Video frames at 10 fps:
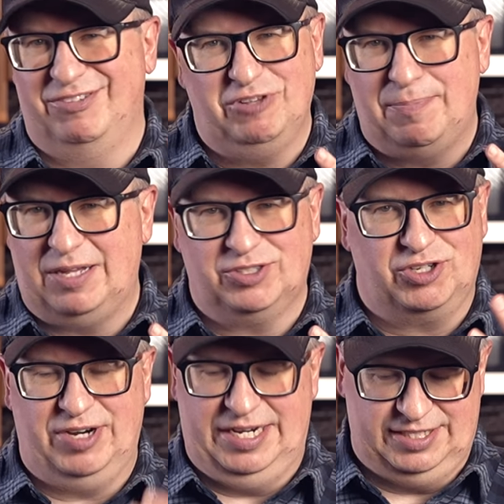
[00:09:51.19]
The flip out
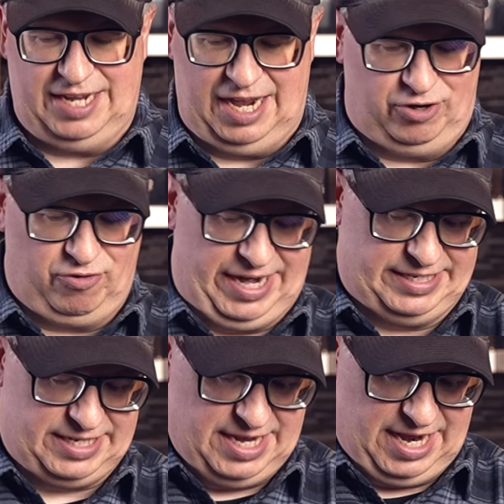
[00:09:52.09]
screen is not
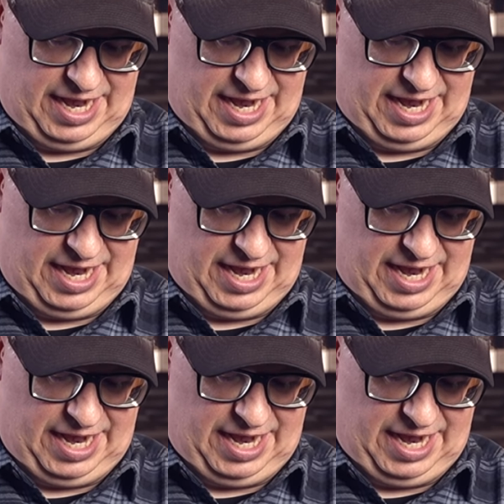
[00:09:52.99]
great,